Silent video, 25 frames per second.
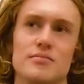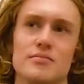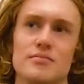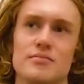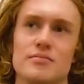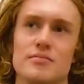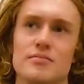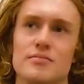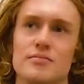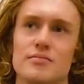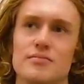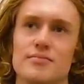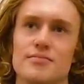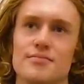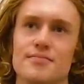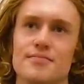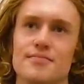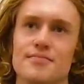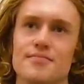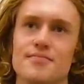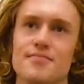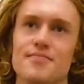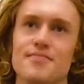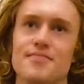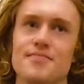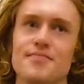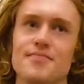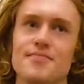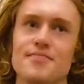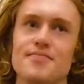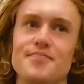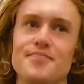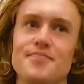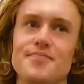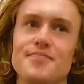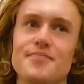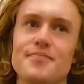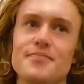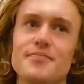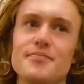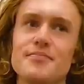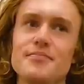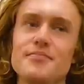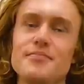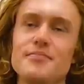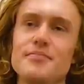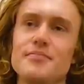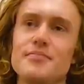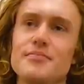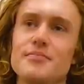
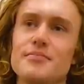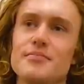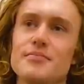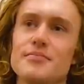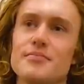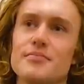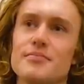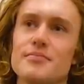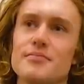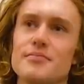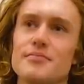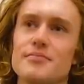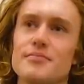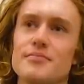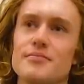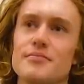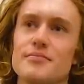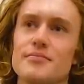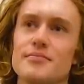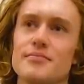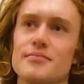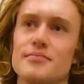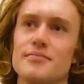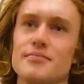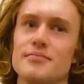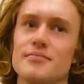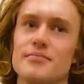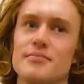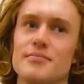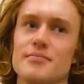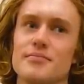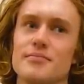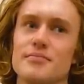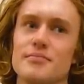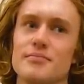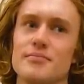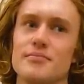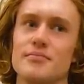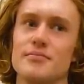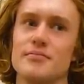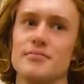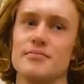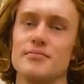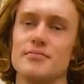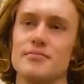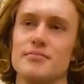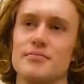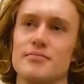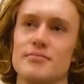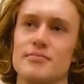
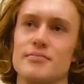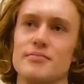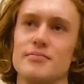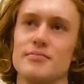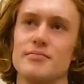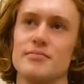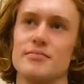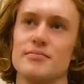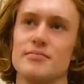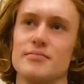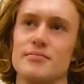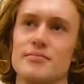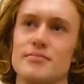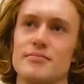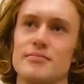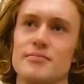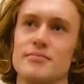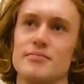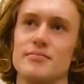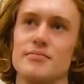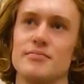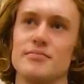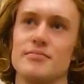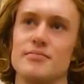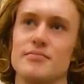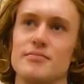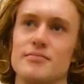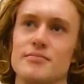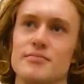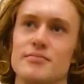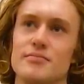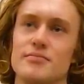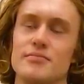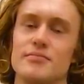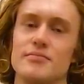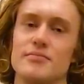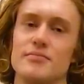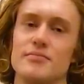[no speech]